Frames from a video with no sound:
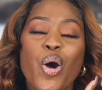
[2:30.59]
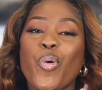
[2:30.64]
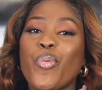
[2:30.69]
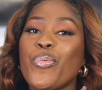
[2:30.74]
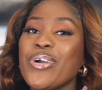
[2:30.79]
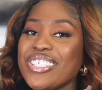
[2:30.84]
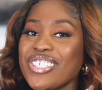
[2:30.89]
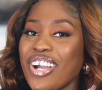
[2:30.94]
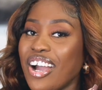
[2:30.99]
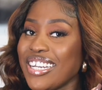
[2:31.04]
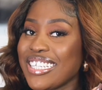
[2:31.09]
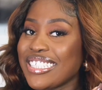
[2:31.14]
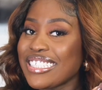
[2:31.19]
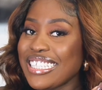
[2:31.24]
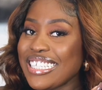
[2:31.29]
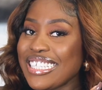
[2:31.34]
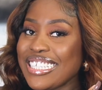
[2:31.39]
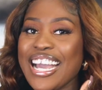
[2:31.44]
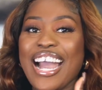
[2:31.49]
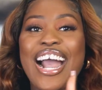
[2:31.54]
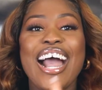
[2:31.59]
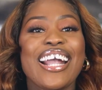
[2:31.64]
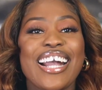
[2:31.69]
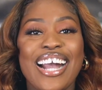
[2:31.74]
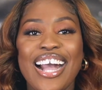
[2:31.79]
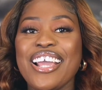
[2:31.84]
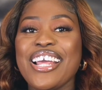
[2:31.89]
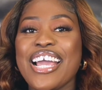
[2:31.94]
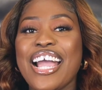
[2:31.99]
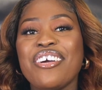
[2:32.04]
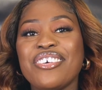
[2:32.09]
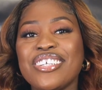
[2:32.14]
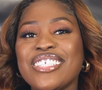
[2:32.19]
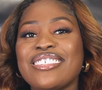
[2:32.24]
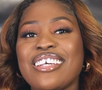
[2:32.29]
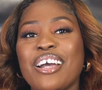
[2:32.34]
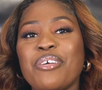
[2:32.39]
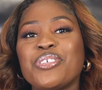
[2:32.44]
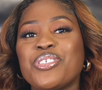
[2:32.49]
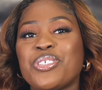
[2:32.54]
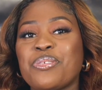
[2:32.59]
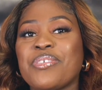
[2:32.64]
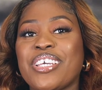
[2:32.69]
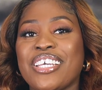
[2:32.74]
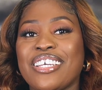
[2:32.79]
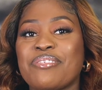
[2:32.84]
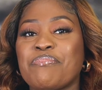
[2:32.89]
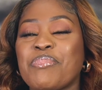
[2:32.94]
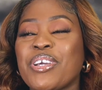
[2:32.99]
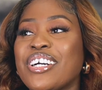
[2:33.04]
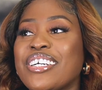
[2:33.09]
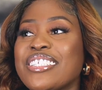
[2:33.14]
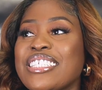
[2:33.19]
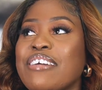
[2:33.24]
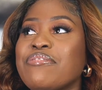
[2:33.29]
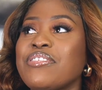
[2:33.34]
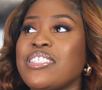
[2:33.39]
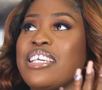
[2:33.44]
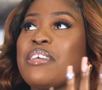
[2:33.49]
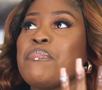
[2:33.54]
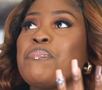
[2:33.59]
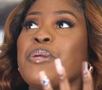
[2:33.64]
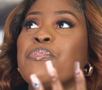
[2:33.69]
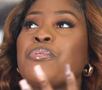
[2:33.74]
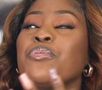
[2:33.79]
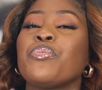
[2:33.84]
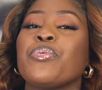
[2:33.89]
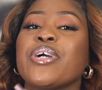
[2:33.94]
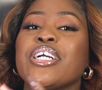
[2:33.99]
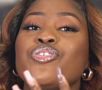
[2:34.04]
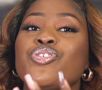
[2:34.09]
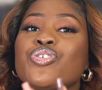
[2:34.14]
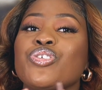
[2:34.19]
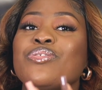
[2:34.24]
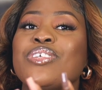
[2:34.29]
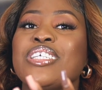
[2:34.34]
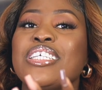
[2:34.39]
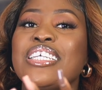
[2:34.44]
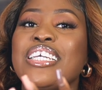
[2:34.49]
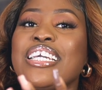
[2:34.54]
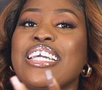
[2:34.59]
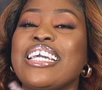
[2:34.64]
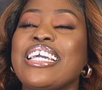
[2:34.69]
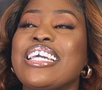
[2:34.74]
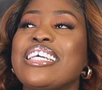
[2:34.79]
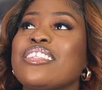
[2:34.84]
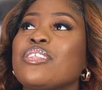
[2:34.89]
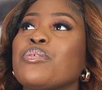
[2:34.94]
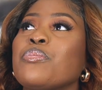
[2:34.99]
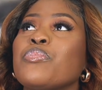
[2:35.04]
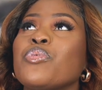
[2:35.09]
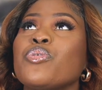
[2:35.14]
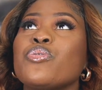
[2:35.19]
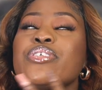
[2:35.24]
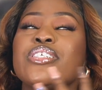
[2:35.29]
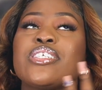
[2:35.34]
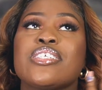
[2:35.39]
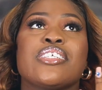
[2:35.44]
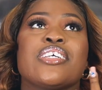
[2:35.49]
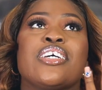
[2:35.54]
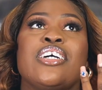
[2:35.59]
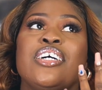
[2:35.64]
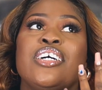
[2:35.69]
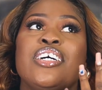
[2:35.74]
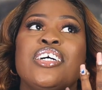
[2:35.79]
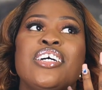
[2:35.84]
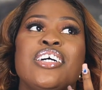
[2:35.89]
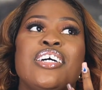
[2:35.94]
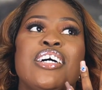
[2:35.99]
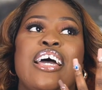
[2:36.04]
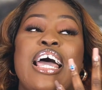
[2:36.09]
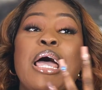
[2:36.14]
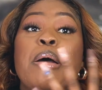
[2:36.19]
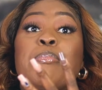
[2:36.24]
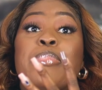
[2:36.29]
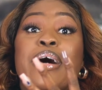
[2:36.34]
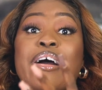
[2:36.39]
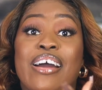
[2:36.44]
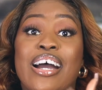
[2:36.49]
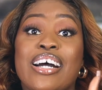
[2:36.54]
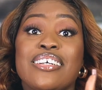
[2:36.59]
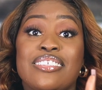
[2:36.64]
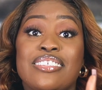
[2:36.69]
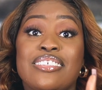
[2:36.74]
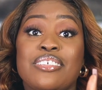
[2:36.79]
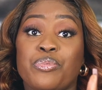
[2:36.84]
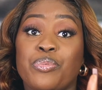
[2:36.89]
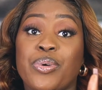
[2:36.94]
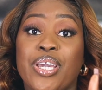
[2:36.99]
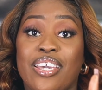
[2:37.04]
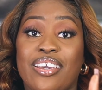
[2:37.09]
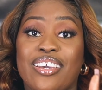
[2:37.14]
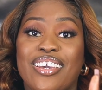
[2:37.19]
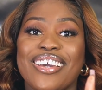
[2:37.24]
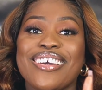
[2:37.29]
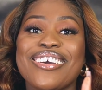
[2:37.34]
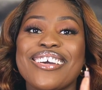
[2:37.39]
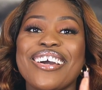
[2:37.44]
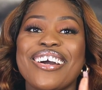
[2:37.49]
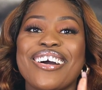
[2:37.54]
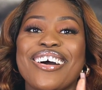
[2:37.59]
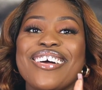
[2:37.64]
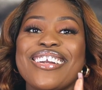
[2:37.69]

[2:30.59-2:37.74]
which honestly I understand what you mean, because I've seen people wear jewelry in the most embarrassing way.